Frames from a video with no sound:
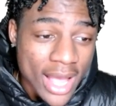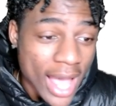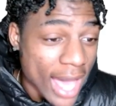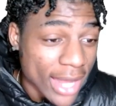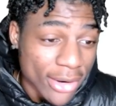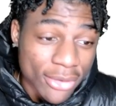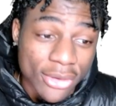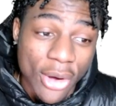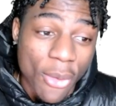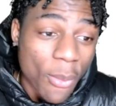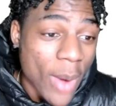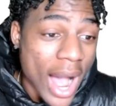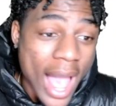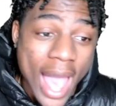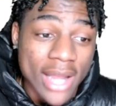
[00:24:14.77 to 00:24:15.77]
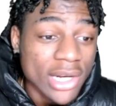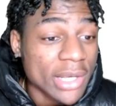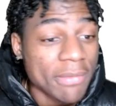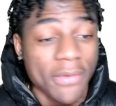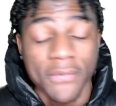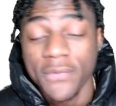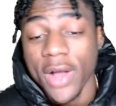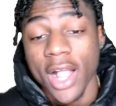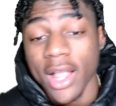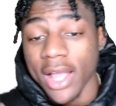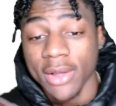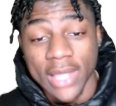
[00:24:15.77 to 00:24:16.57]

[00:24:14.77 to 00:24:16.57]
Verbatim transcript: I don't know why. I don't give a fuck.